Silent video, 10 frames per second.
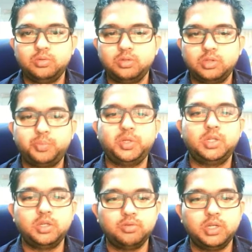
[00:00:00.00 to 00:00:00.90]

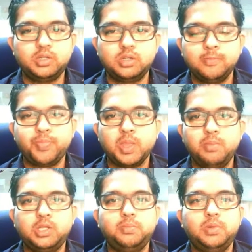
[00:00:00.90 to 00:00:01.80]
repeating units,
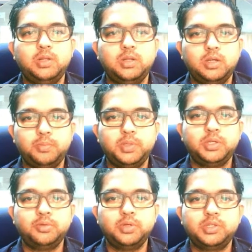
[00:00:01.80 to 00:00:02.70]
multiple repeating
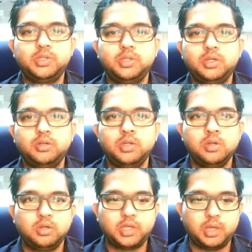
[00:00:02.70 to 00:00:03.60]
units in a
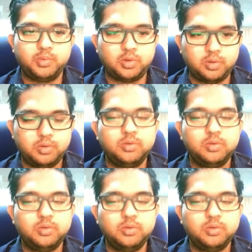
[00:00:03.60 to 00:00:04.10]
CAM draw,